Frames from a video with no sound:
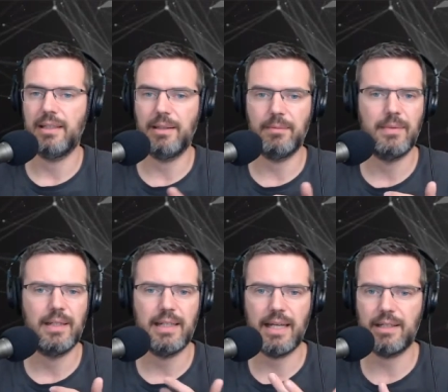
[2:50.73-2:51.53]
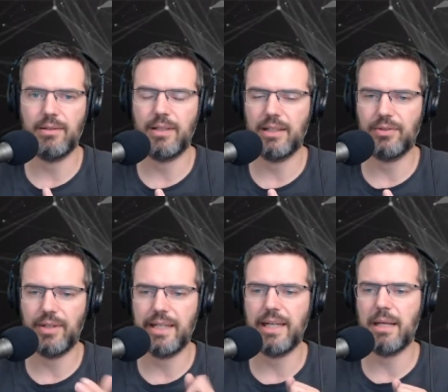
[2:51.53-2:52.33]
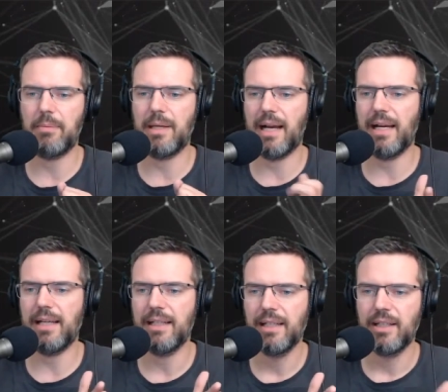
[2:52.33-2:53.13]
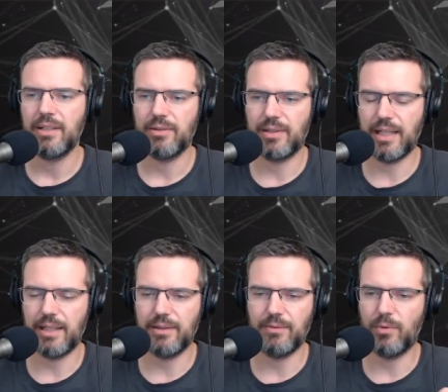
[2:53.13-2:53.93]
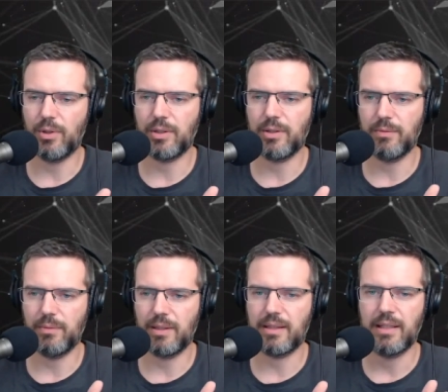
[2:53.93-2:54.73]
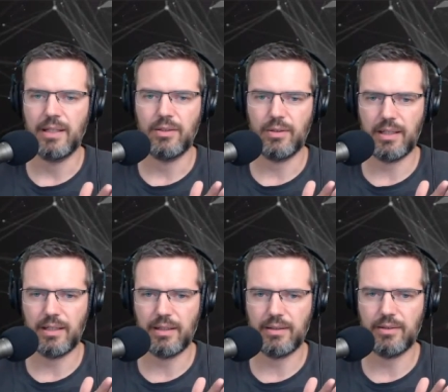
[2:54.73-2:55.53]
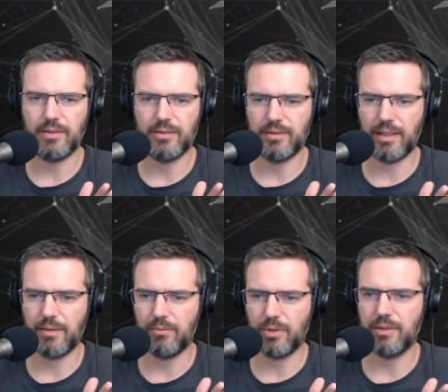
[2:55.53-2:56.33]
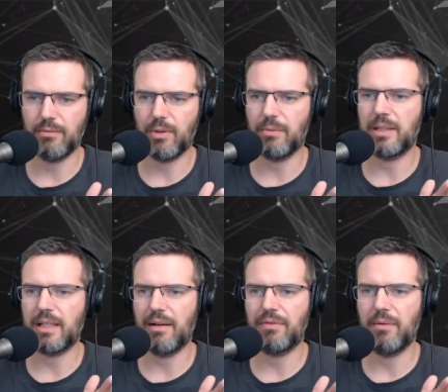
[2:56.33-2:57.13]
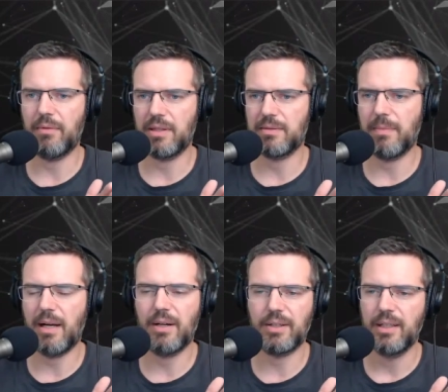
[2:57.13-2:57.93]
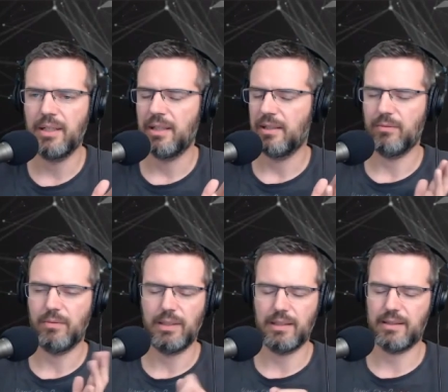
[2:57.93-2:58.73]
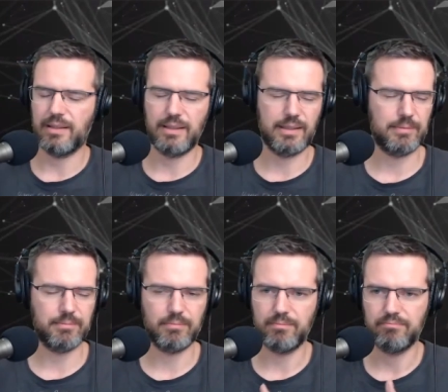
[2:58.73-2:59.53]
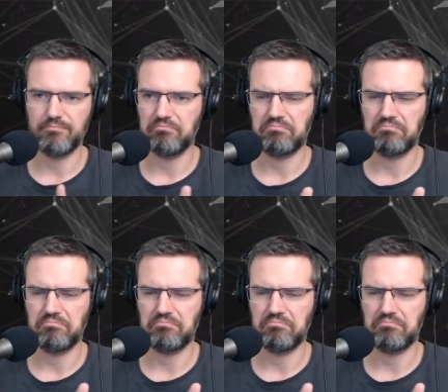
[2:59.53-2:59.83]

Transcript: Um, like you can create an API, you can work with uh, yeah work work with Kafka, with Spark, with um,